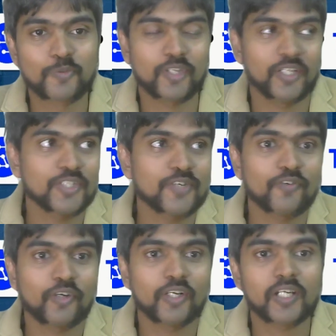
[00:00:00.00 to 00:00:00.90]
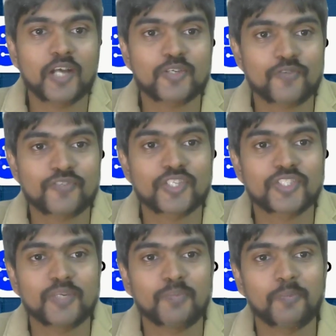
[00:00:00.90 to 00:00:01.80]
So that is, if you're a class of
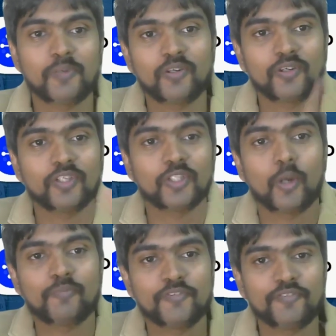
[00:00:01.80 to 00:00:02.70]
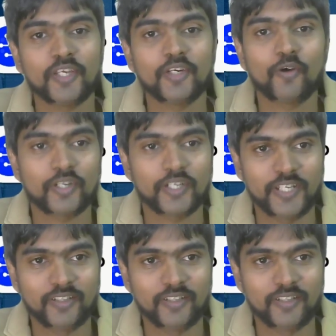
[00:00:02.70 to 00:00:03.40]
60 people, you're in the top 15 already.